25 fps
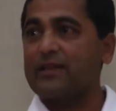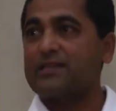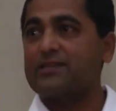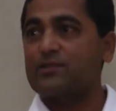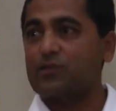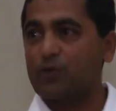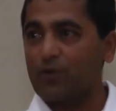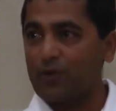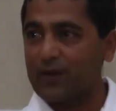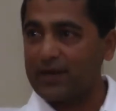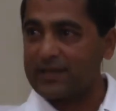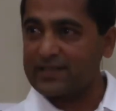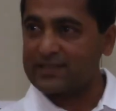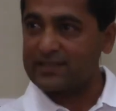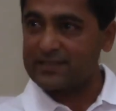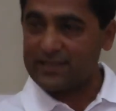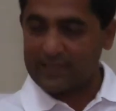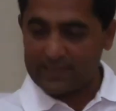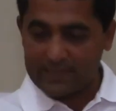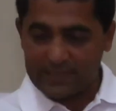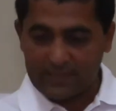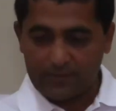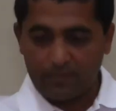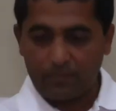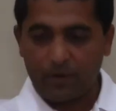soul is
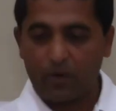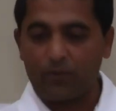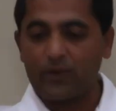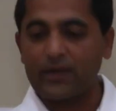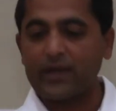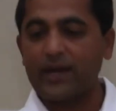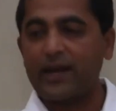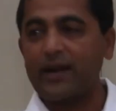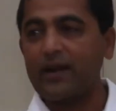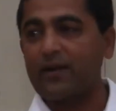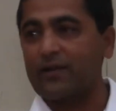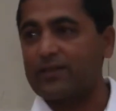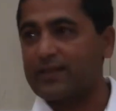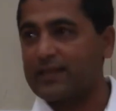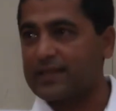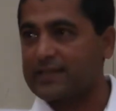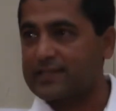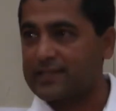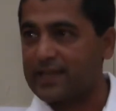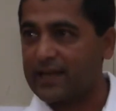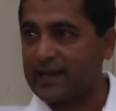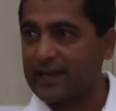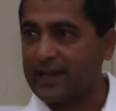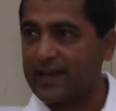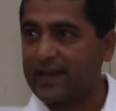just mounted on the
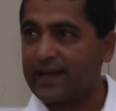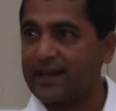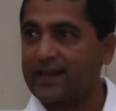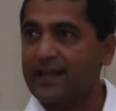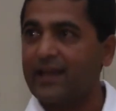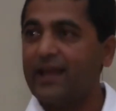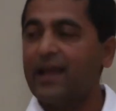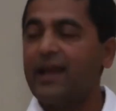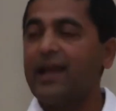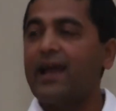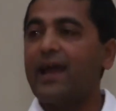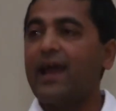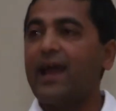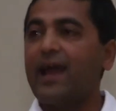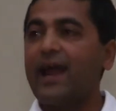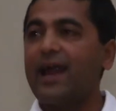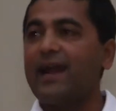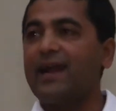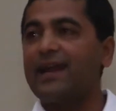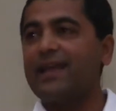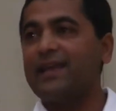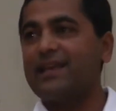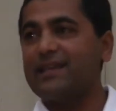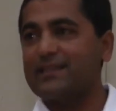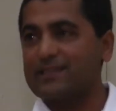chariot,
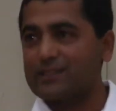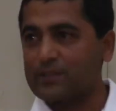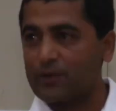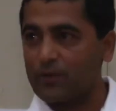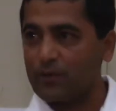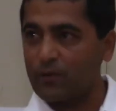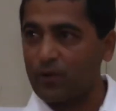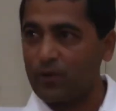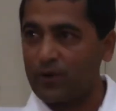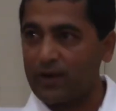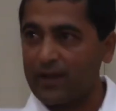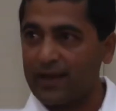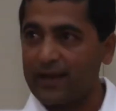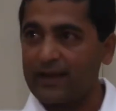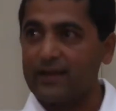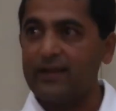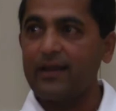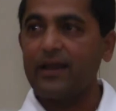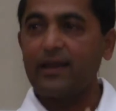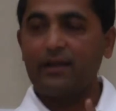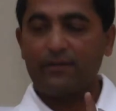and he is the owner.